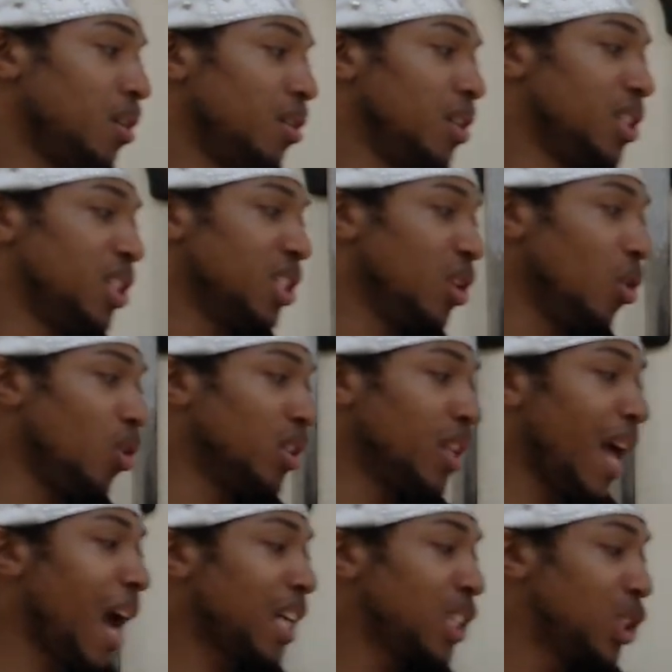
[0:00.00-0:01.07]
This is the
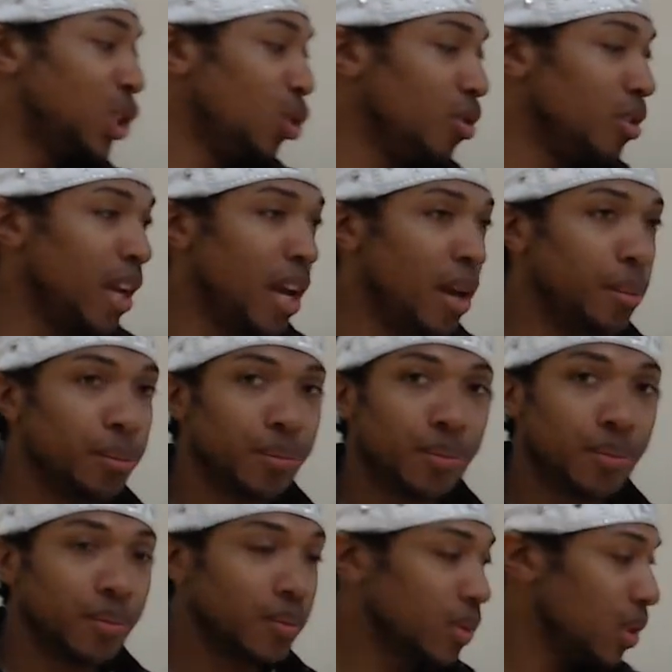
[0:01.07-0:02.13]
Lord's actual name.
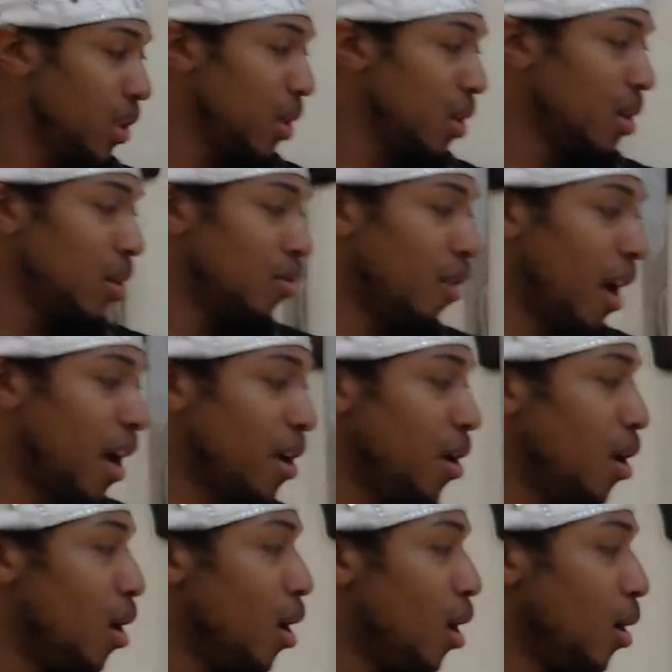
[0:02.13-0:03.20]
Right?